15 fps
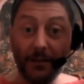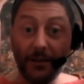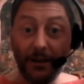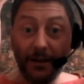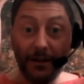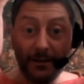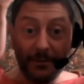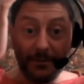
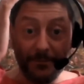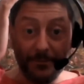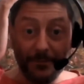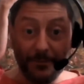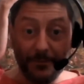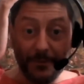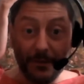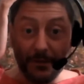
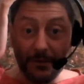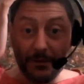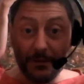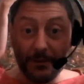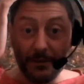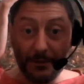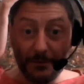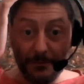
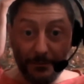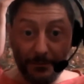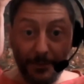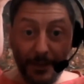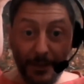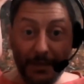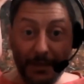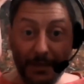bit